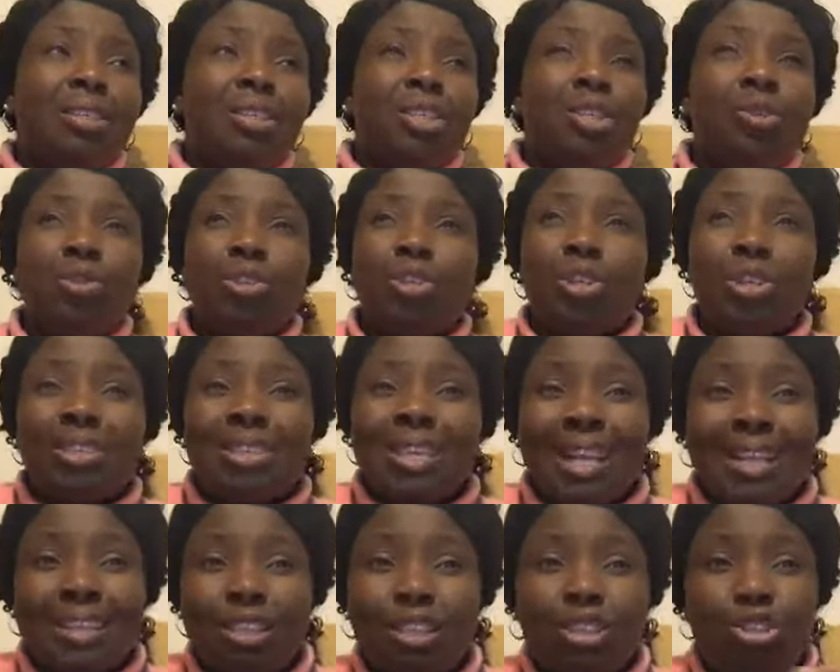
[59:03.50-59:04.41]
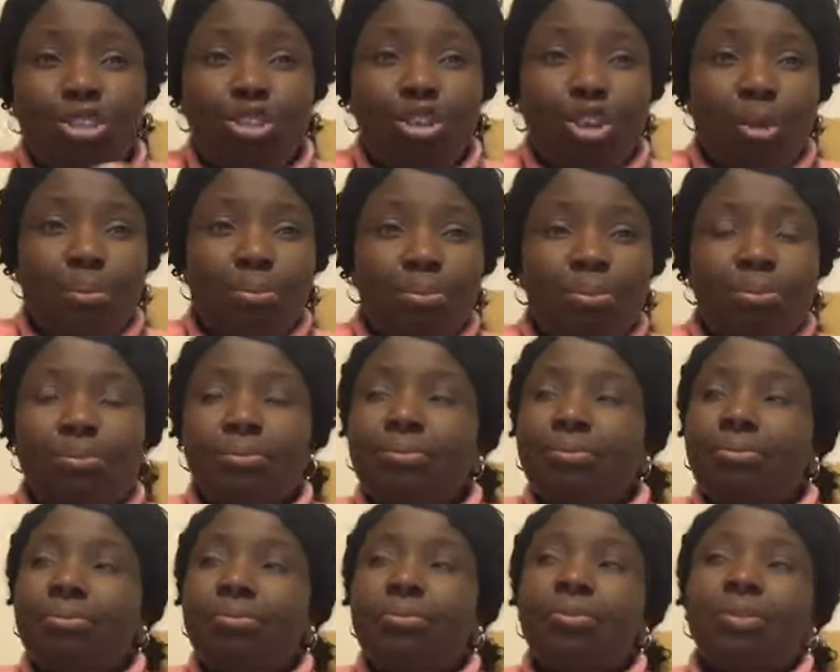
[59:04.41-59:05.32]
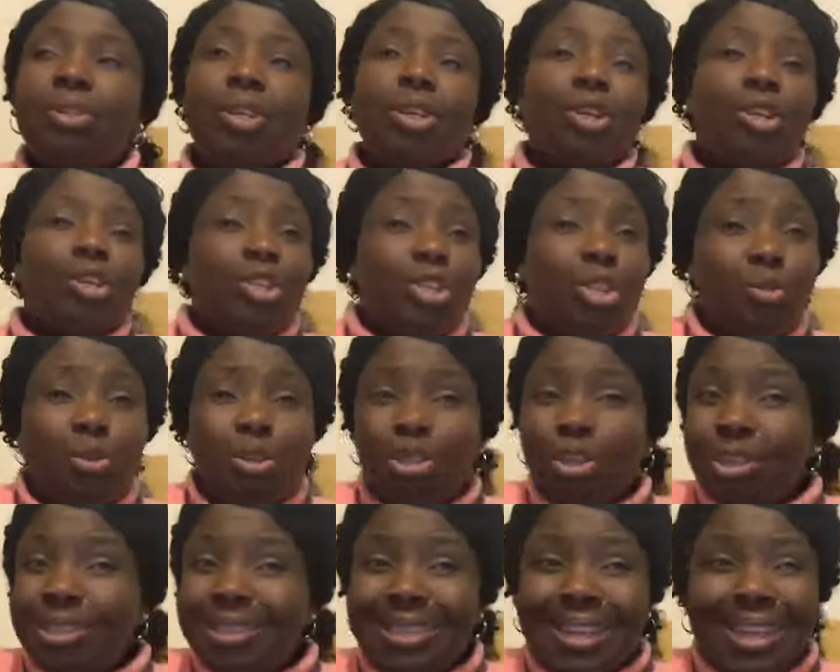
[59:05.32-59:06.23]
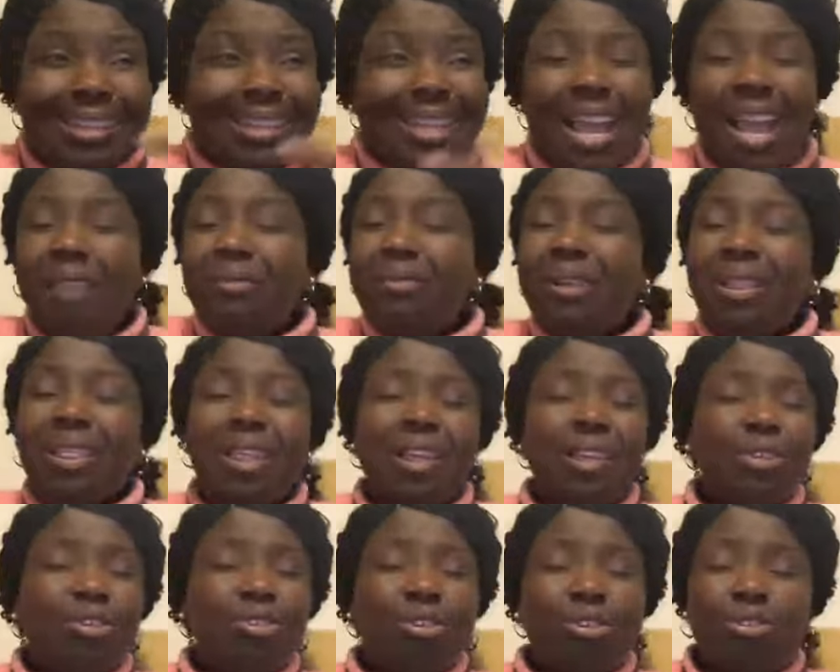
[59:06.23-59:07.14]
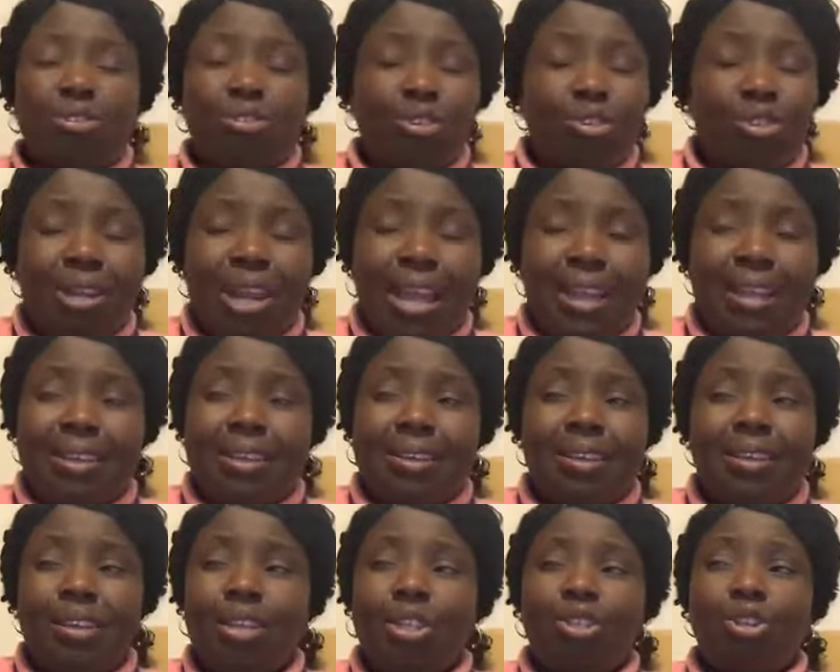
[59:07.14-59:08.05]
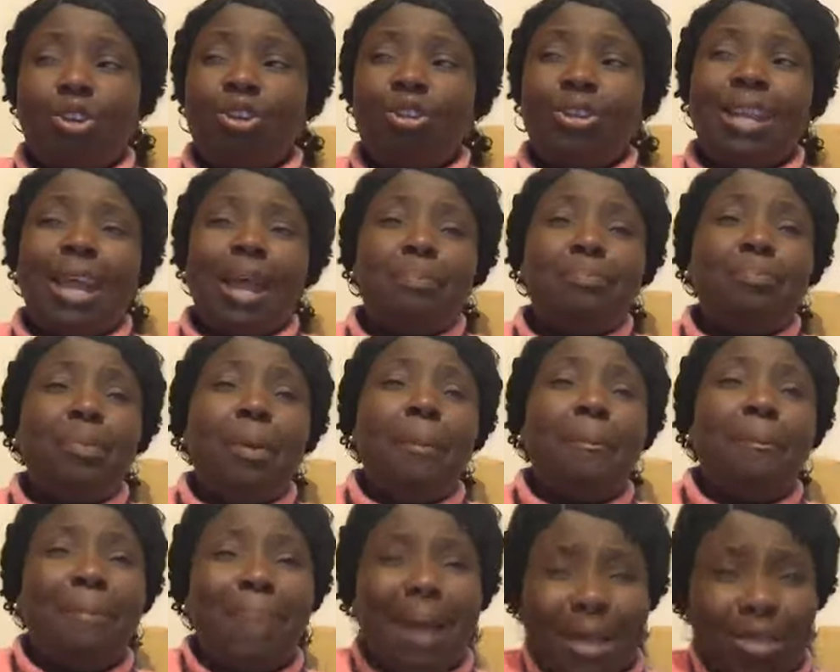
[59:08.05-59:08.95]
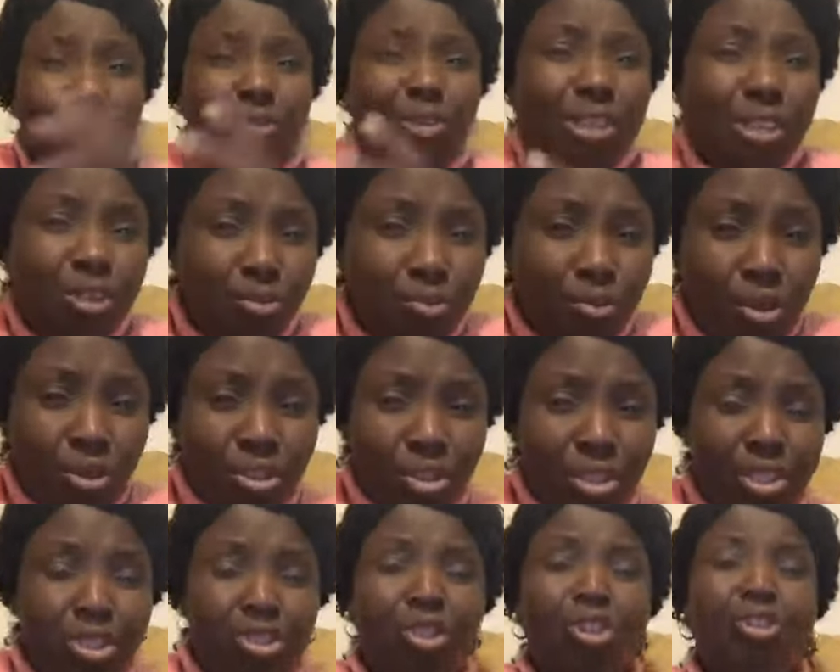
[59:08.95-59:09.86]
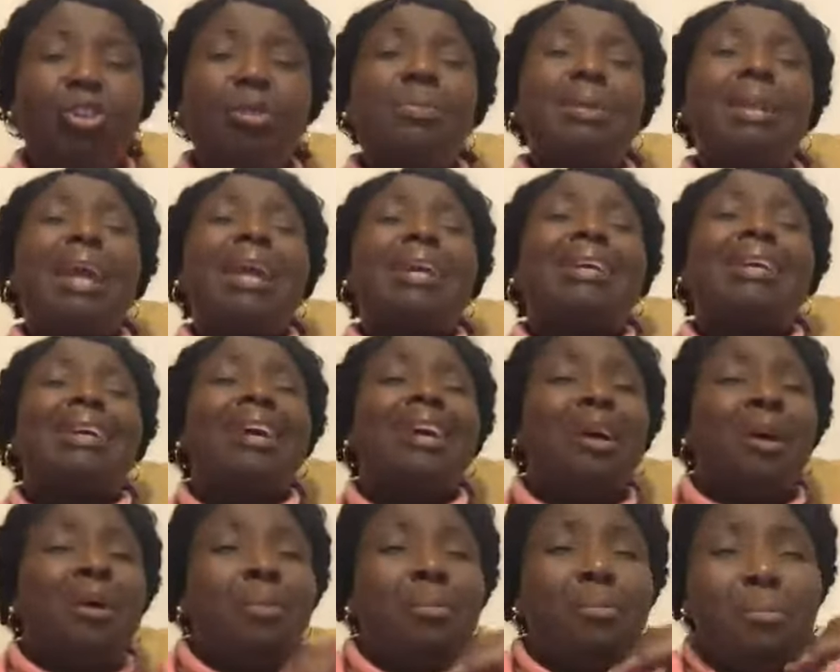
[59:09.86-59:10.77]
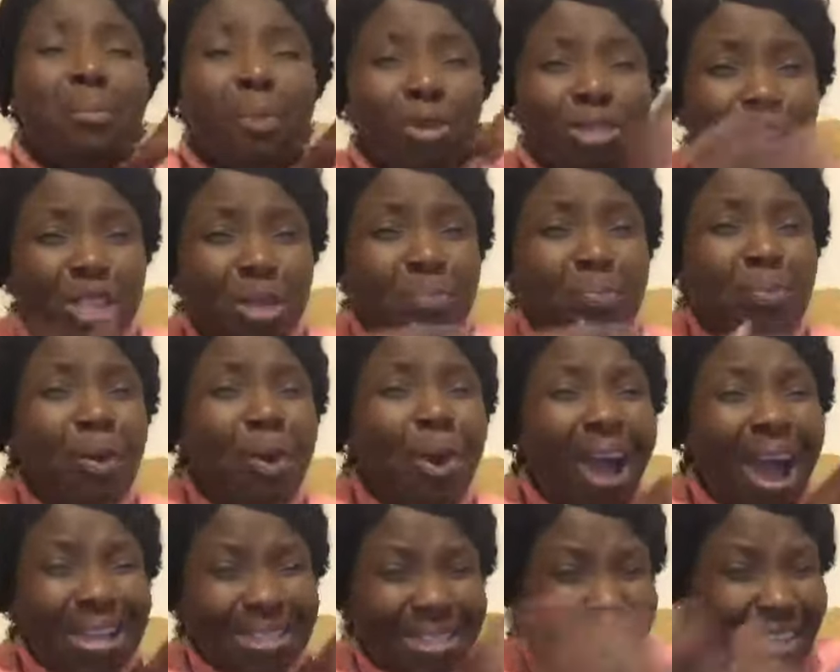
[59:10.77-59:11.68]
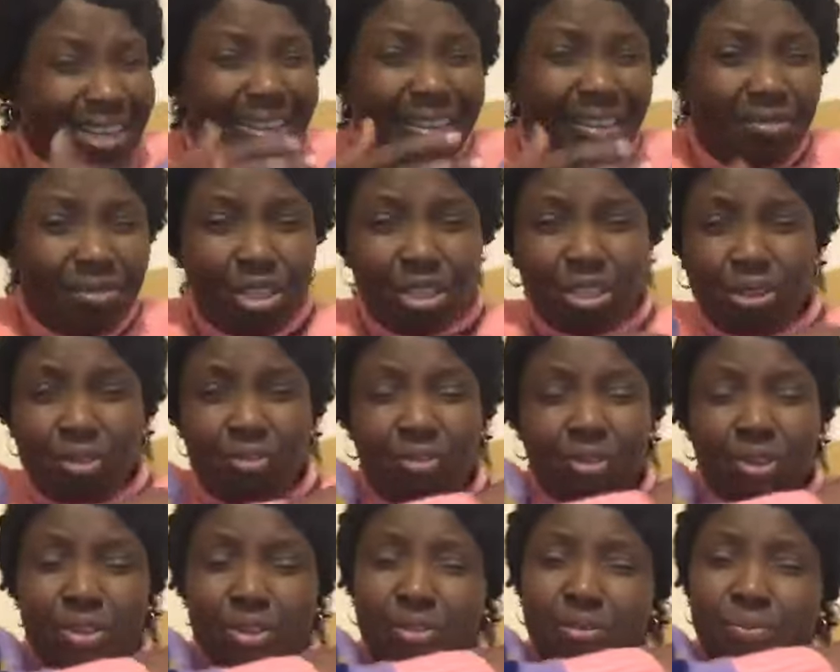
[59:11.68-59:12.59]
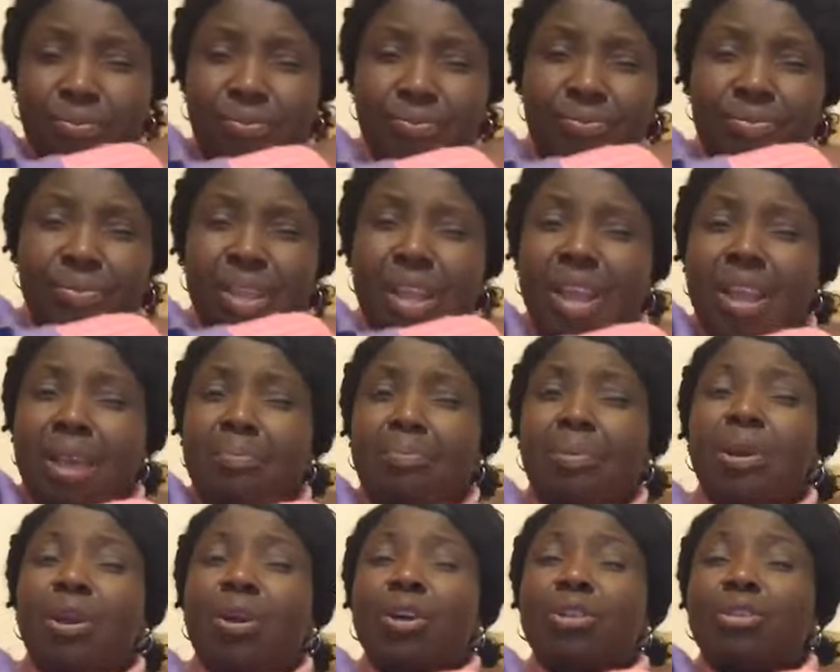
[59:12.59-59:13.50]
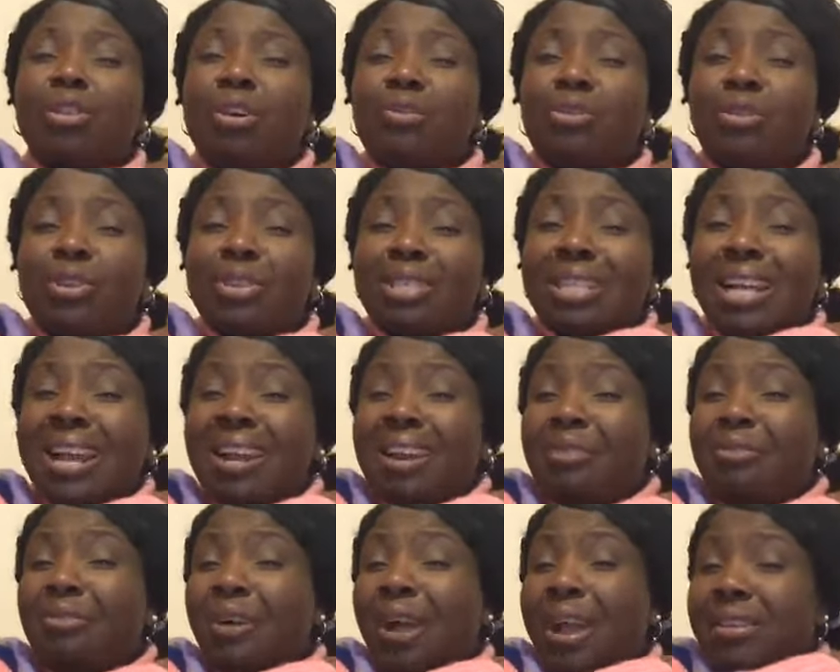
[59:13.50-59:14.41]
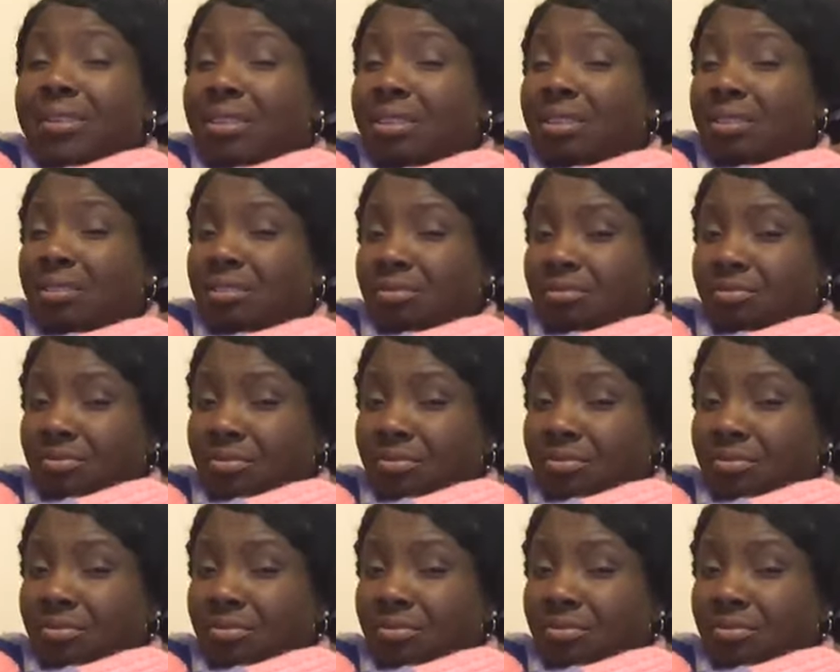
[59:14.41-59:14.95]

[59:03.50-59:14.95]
you will just get this job. You will just get, everything is just going to like, it's going to like bombard you in a rush. It's going to be like multiple acceleration for you because of your sacrifice.